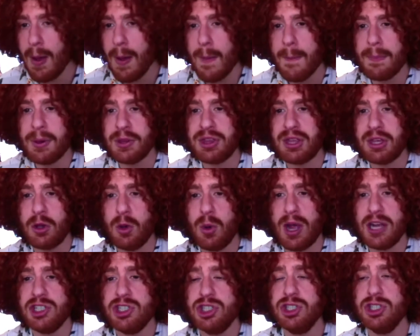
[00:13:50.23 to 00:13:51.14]
But the
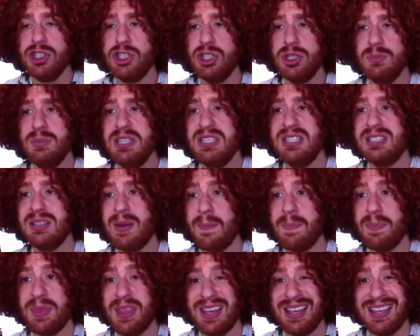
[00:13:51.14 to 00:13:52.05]
question should be
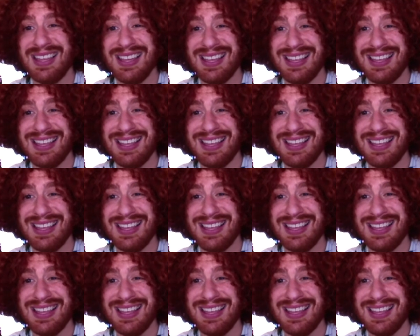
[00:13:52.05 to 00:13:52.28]
something